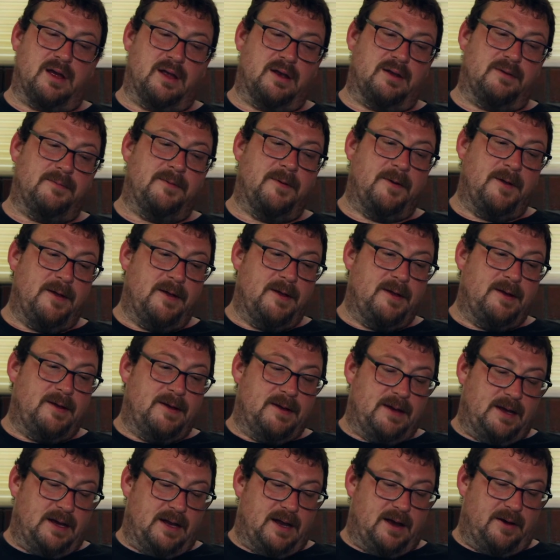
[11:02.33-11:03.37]
and
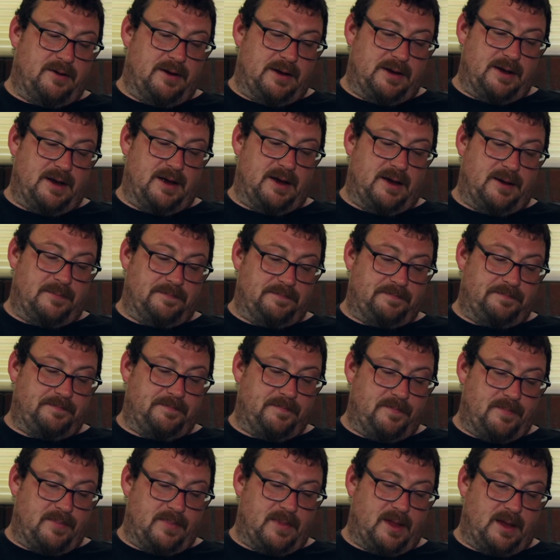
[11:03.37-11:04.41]

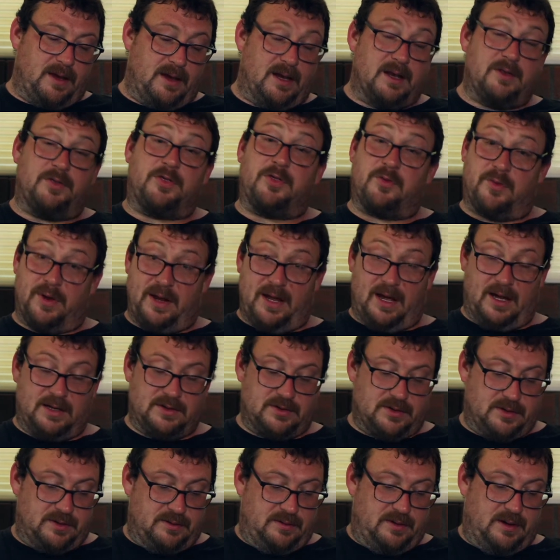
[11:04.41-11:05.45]
in
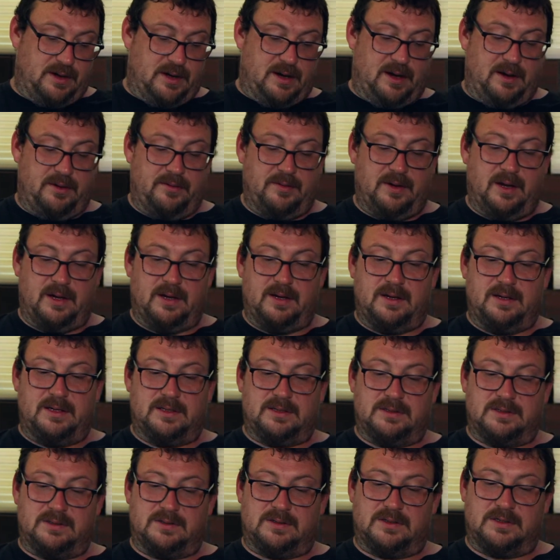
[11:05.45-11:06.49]
300,
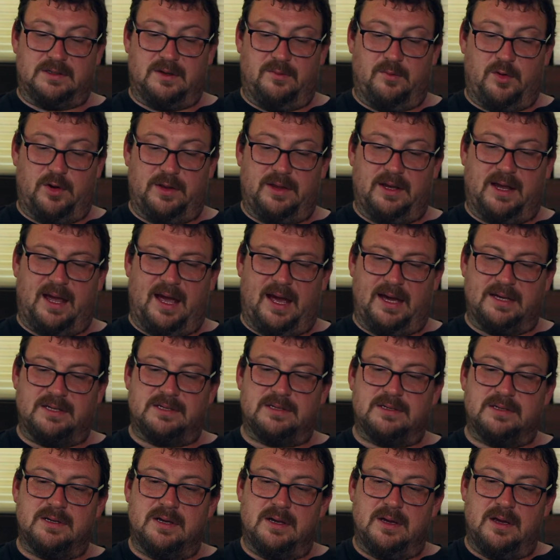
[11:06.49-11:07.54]
is somewhat the
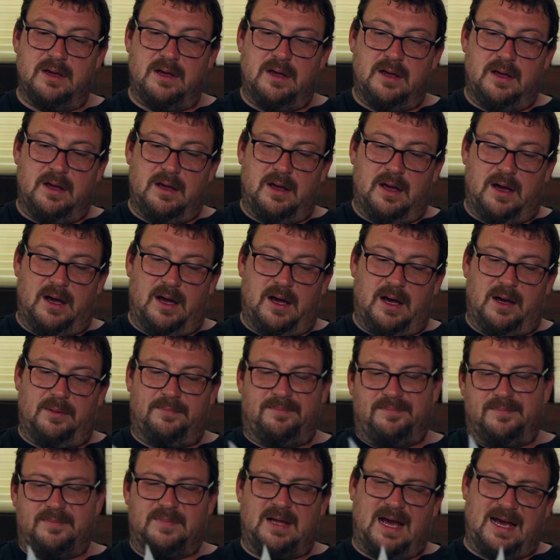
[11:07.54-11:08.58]
case.
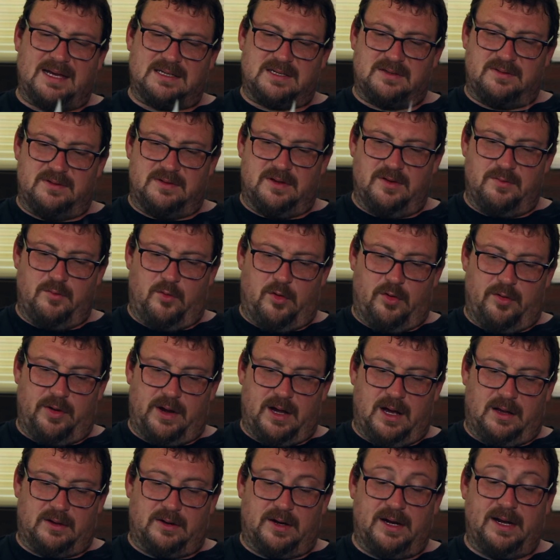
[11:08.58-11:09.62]
That's to do more
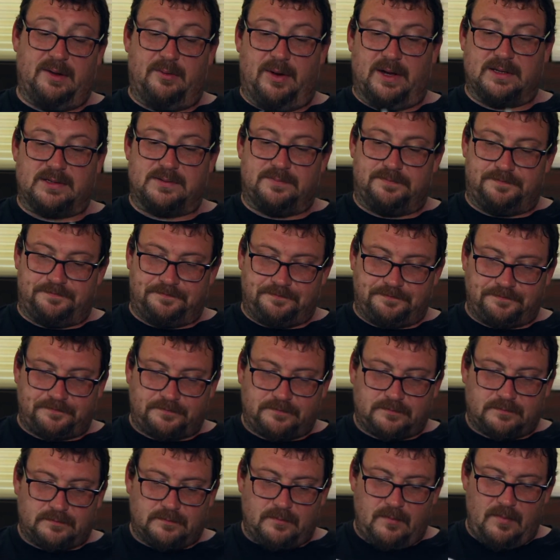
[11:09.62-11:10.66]
color. Anyways,
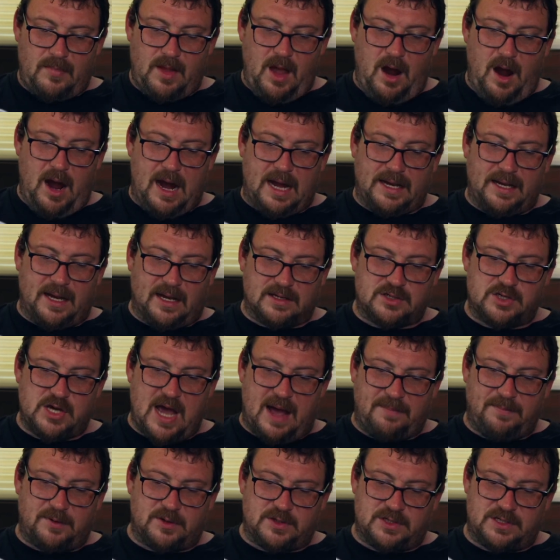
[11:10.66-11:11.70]
all right. Now,
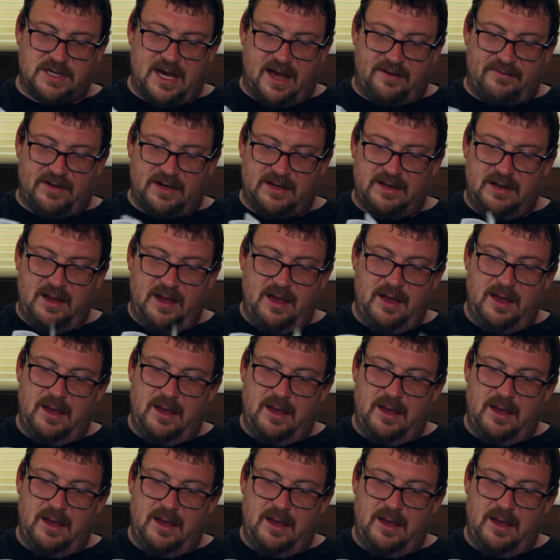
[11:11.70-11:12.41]
chapter 7